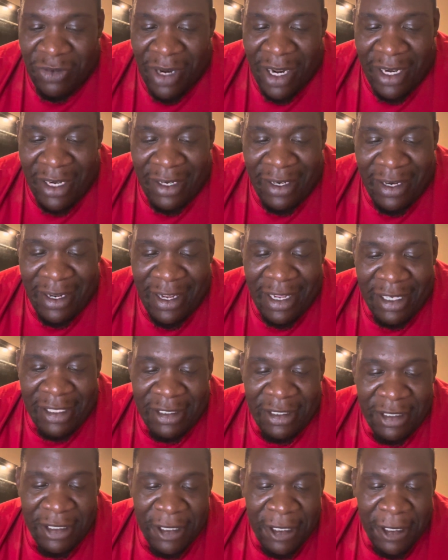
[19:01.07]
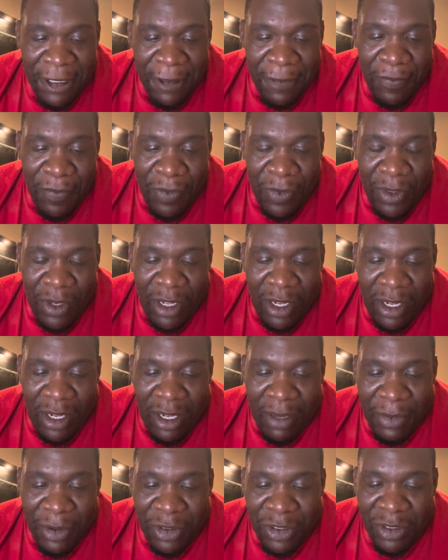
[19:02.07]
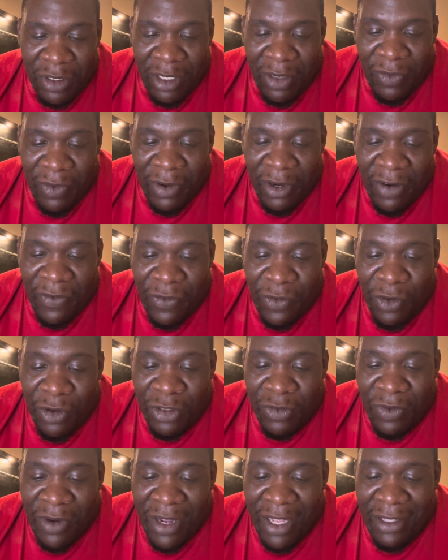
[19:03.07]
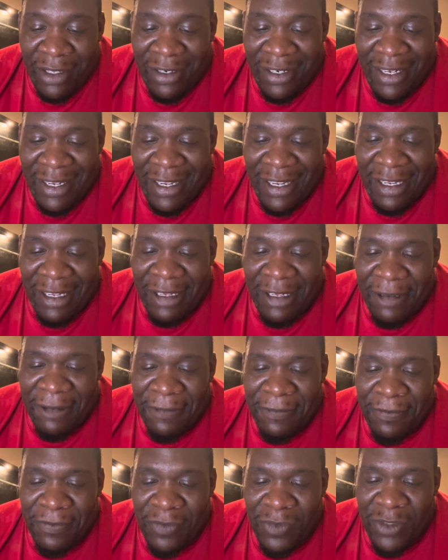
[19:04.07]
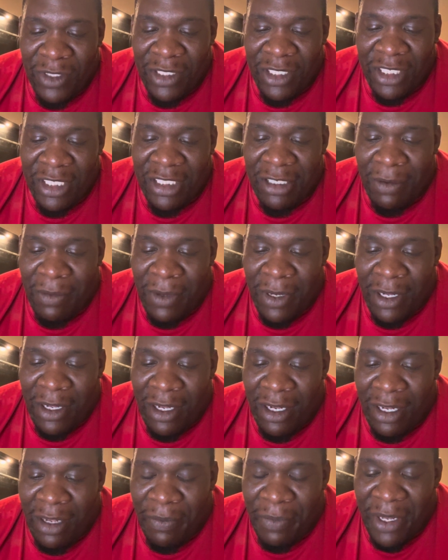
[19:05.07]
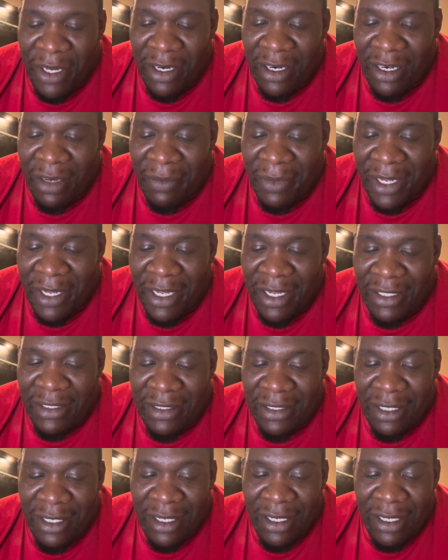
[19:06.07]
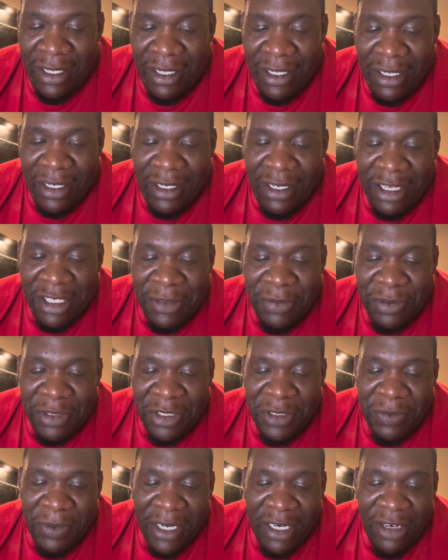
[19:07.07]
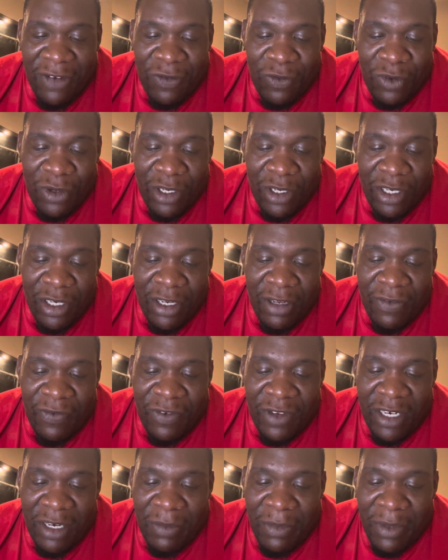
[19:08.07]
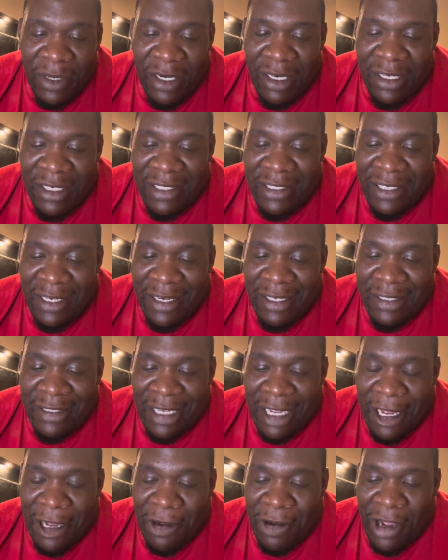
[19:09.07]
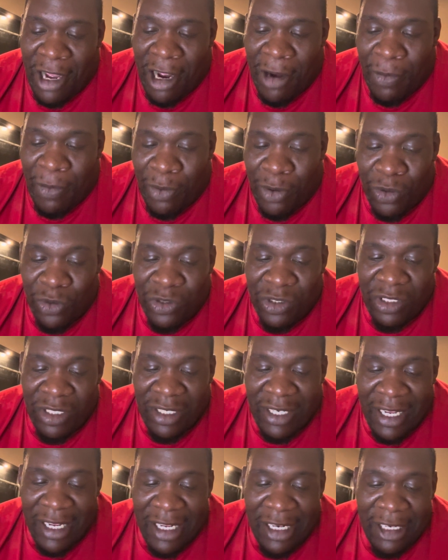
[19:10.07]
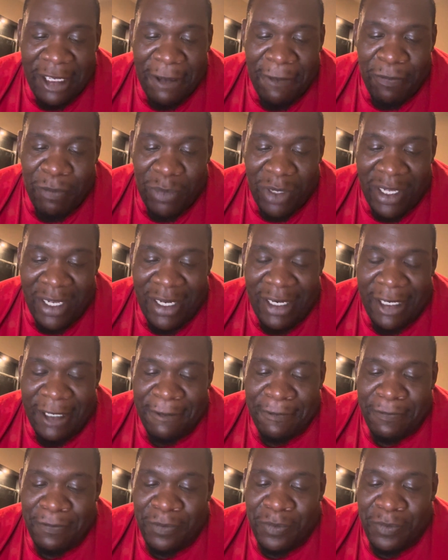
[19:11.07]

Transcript: grading as mutually reinforced rather than just competing demands. This perspective would fundamentally change how I approach the daily planning,